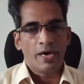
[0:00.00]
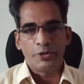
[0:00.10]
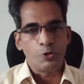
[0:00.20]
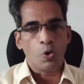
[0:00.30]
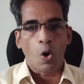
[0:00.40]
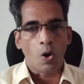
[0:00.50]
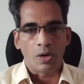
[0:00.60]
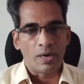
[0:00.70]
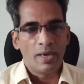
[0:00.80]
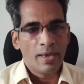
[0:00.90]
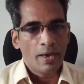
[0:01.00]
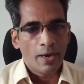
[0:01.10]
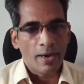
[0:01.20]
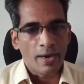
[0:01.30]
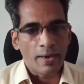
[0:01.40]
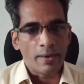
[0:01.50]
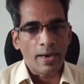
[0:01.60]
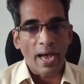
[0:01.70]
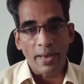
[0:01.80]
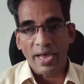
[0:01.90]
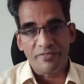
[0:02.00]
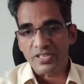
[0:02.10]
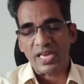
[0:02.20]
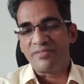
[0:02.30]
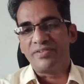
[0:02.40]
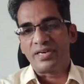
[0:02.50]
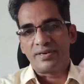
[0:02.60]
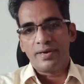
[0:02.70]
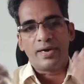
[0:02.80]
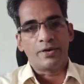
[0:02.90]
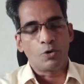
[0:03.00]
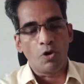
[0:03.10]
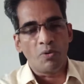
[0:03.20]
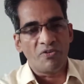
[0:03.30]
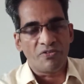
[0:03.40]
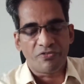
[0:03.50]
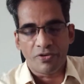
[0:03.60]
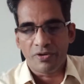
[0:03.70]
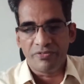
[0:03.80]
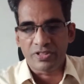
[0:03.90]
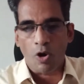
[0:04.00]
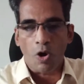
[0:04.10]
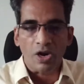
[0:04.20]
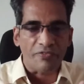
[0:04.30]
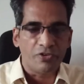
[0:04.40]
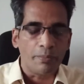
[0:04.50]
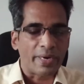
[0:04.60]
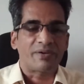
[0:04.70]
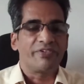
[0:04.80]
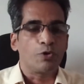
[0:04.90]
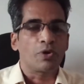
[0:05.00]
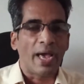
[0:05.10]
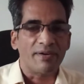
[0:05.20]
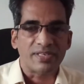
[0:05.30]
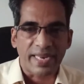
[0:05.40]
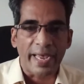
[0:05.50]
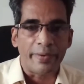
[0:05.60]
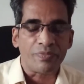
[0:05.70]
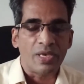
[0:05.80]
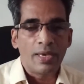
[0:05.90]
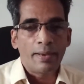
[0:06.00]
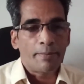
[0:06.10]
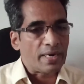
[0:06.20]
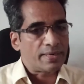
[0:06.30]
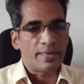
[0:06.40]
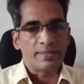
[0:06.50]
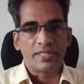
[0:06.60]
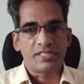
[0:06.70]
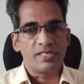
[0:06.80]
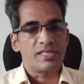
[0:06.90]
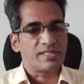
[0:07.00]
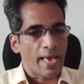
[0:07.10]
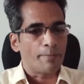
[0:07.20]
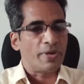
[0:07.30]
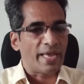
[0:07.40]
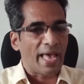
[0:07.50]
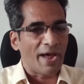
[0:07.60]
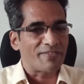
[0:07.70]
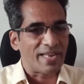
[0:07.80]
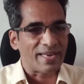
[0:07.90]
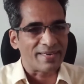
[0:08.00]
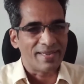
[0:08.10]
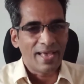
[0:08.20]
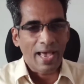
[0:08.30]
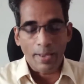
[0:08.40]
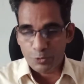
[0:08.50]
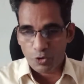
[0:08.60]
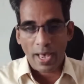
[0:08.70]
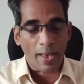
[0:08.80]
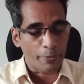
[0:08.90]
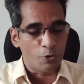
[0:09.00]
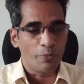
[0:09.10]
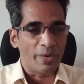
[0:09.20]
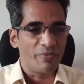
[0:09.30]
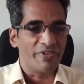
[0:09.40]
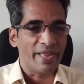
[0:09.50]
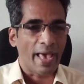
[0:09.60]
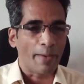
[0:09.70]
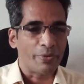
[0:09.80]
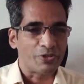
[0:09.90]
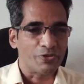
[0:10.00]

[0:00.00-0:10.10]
you all. I wish I would know for with all of you, but we don't have time. But this is a sampling I have done. I'm so happy, you made me very happy